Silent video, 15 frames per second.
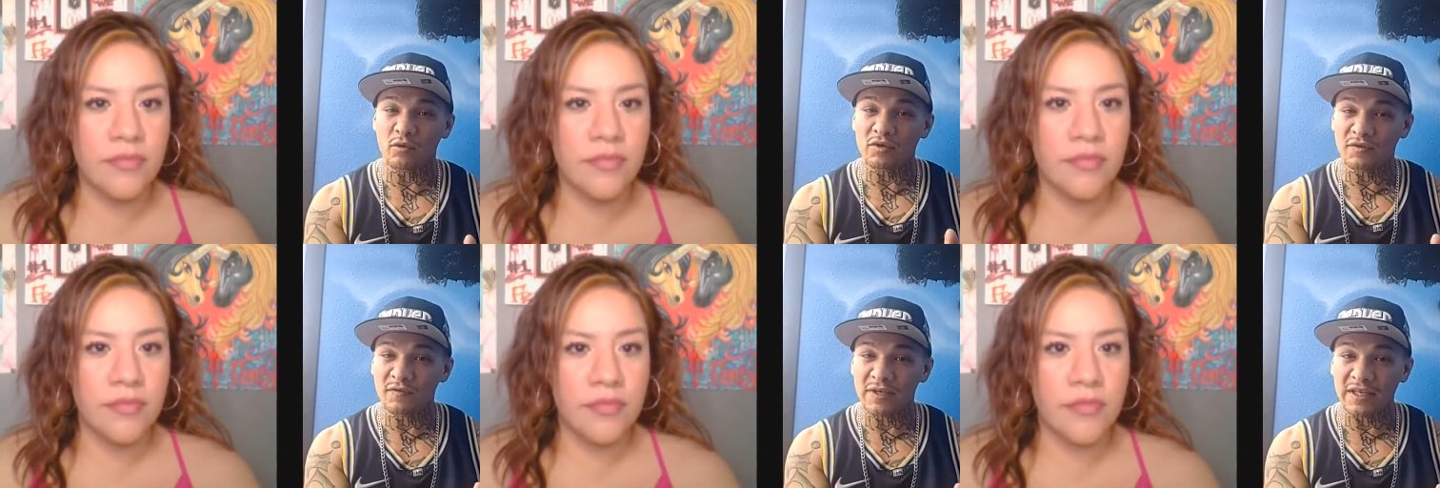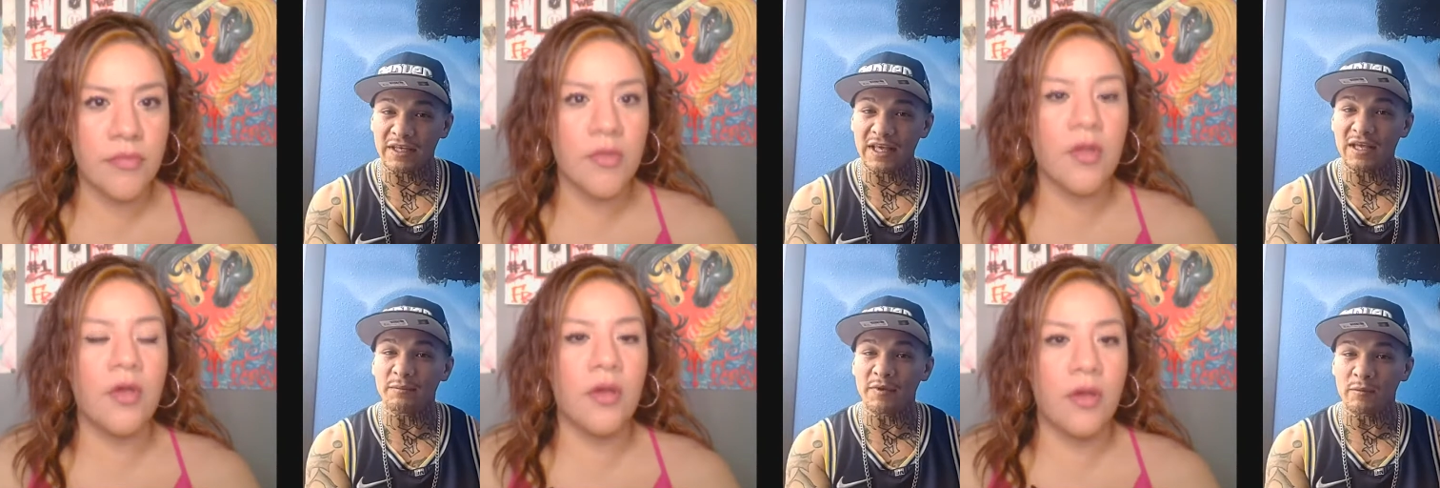Speaker 1: So
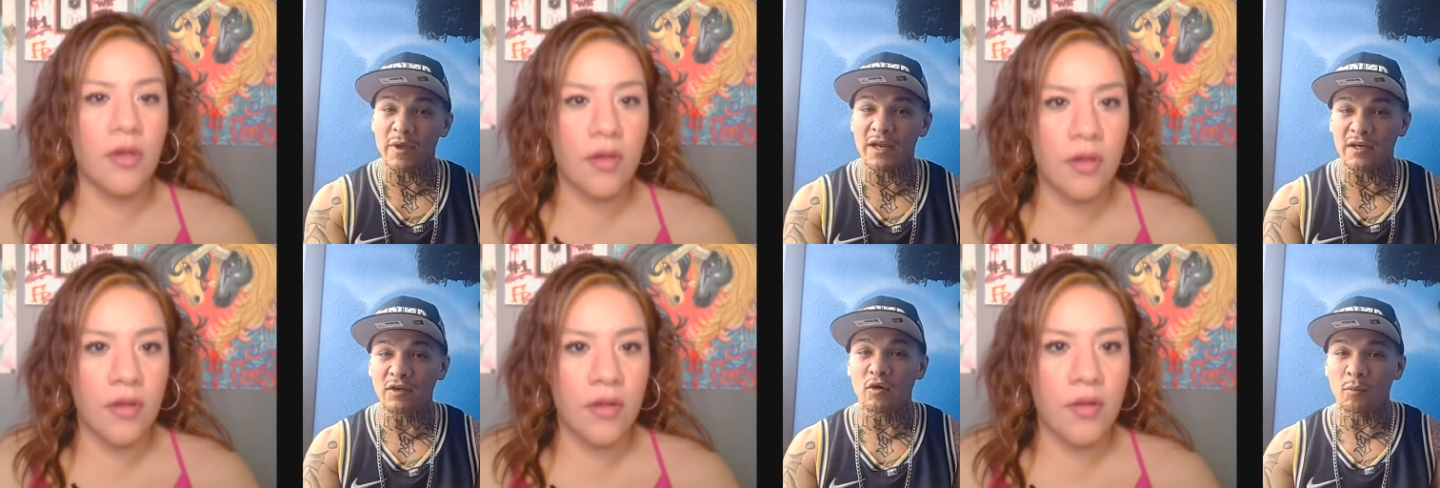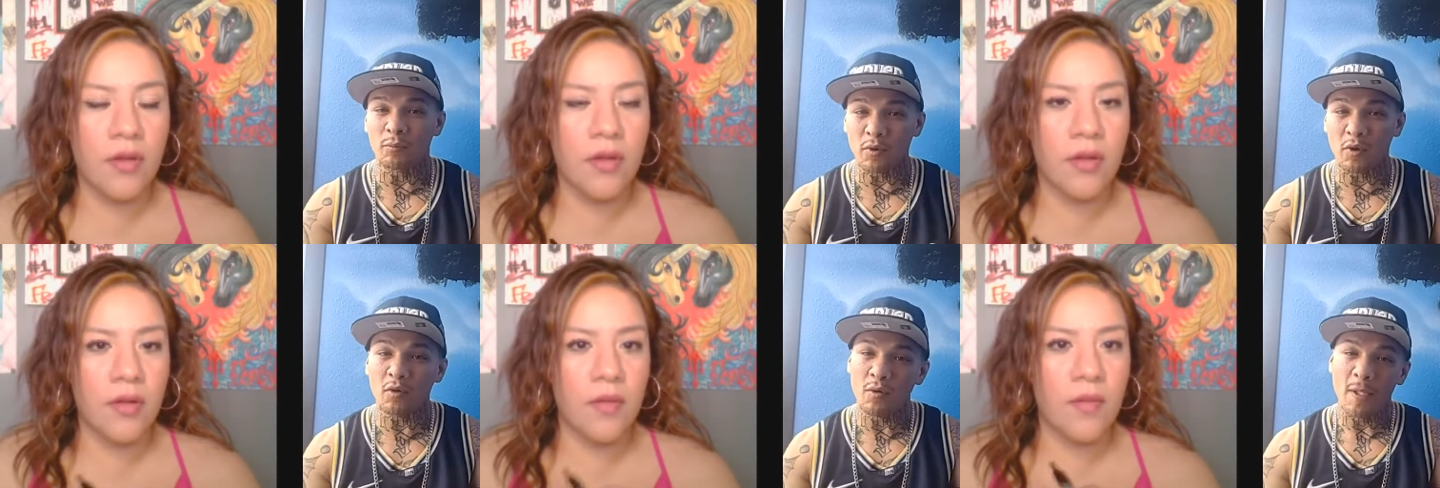getting me ready to be
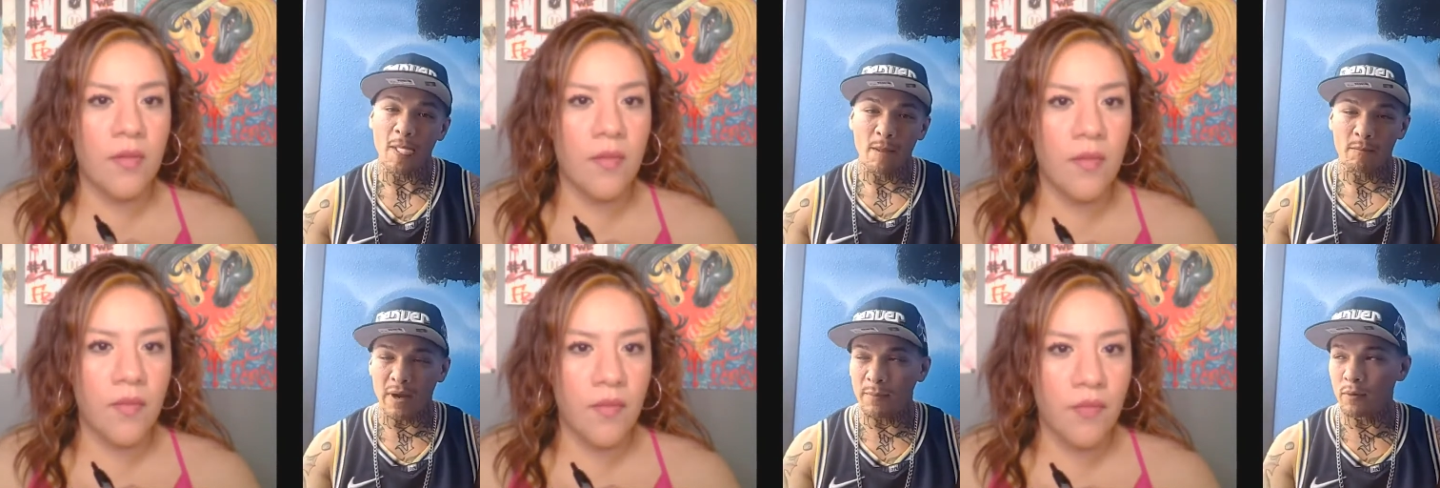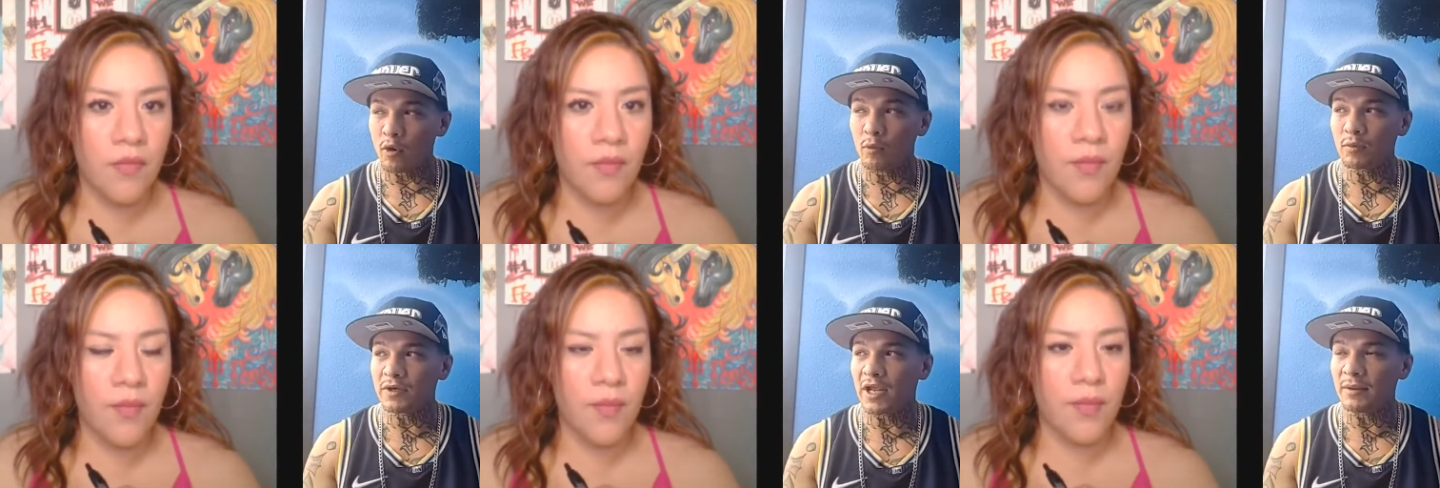a pro. I
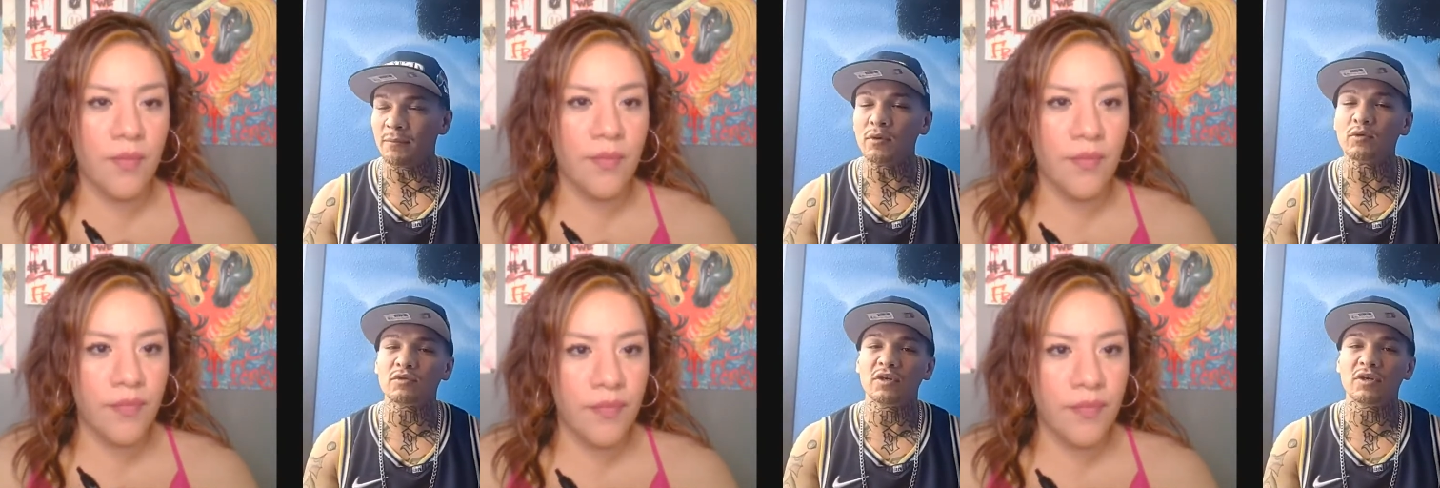pro mm-hmm.